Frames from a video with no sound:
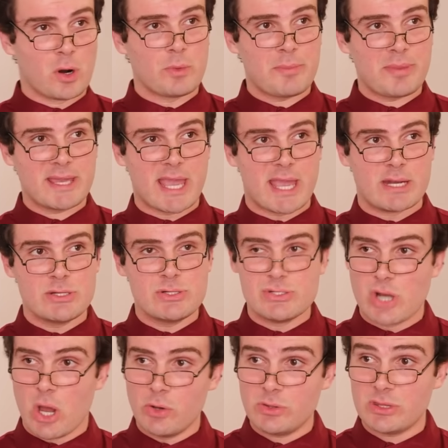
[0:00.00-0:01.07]
we begin,
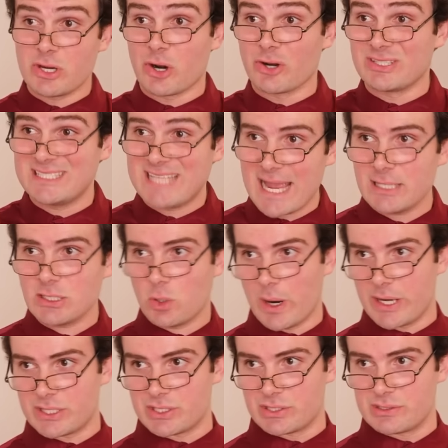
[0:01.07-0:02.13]
note there are 10
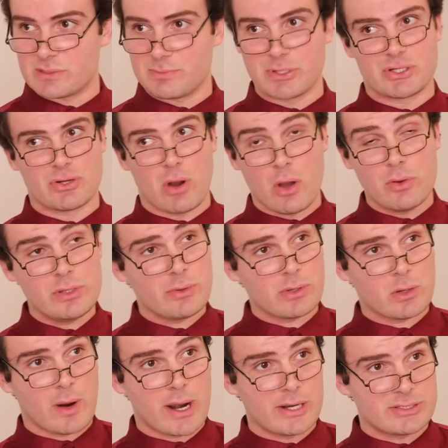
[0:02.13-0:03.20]
questions, but you're only
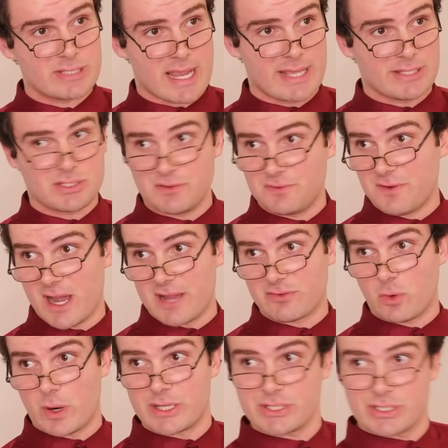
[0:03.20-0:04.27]
required to answer 5
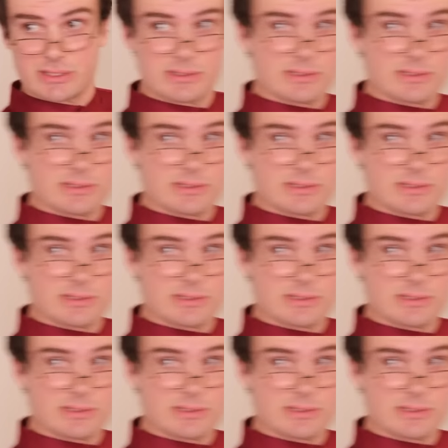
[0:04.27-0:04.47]
questions.